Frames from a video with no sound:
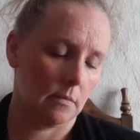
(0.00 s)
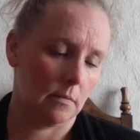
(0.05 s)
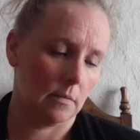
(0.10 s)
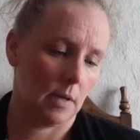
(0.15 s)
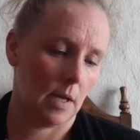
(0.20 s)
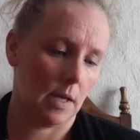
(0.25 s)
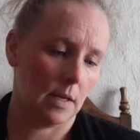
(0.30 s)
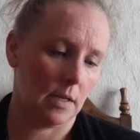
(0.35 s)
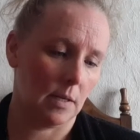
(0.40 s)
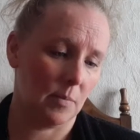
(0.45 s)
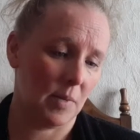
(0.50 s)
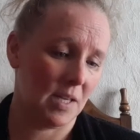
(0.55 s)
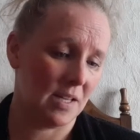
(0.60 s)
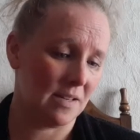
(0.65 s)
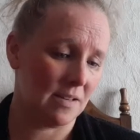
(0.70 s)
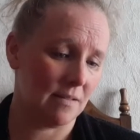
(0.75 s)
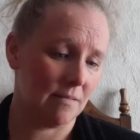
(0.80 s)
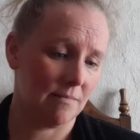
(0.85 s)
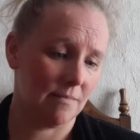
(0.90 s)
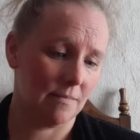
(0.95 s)
Henny
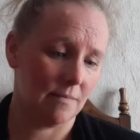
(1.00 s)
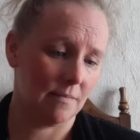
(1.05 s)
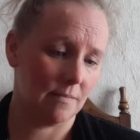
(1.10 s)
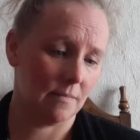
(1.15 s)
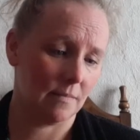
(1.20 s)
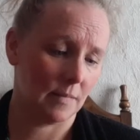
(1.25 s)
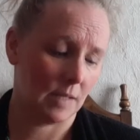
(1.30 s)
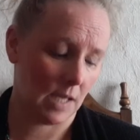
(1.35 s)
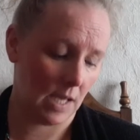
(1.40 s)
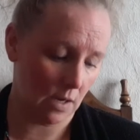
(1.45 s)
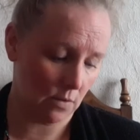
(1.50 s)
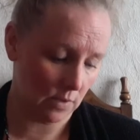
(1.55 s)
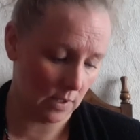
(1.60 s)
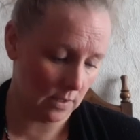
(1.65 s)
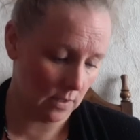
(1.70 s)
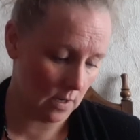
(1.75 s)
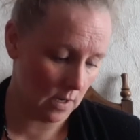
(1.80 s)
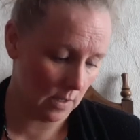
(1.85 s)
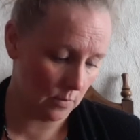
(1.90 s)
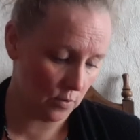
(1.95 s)
Pin county
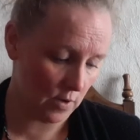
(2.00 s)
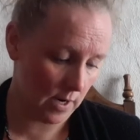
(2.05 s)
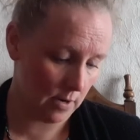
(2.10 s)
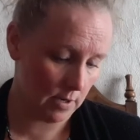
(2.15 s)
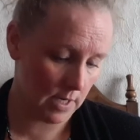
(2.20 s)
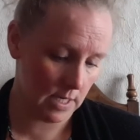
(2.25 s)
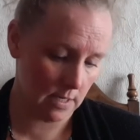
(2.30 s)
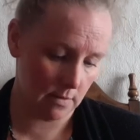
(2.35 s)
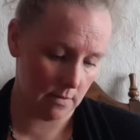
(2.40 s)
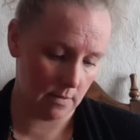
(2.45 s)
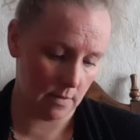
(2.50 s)
library.